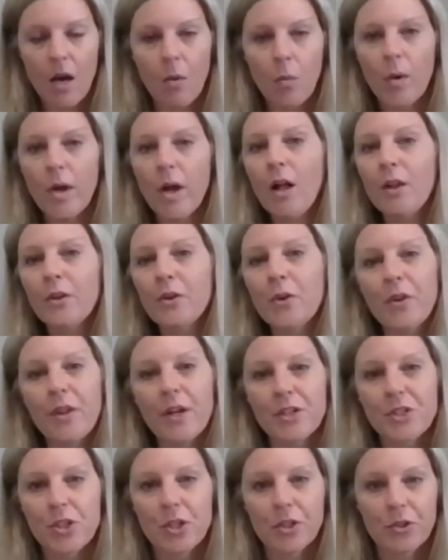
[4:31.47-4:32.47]
We all know
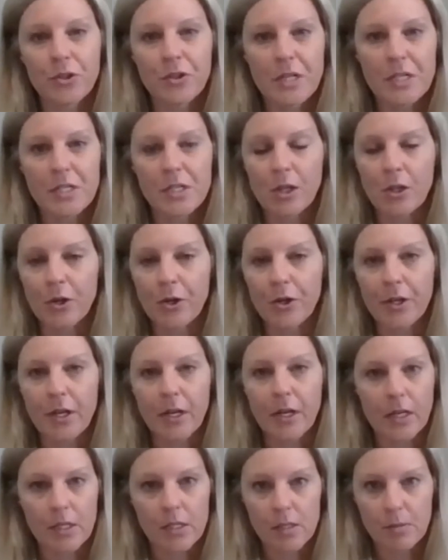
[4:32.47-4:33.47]
that children need to learn
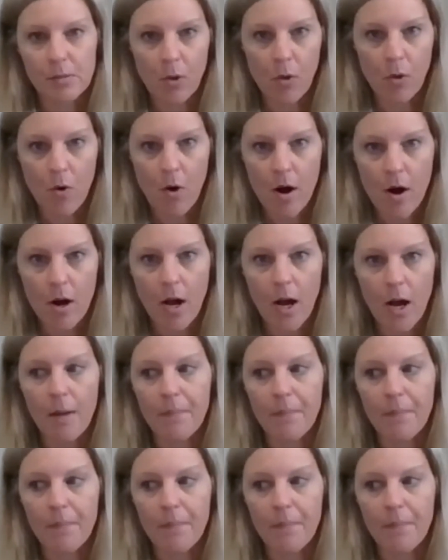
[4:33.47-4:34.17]
and explore.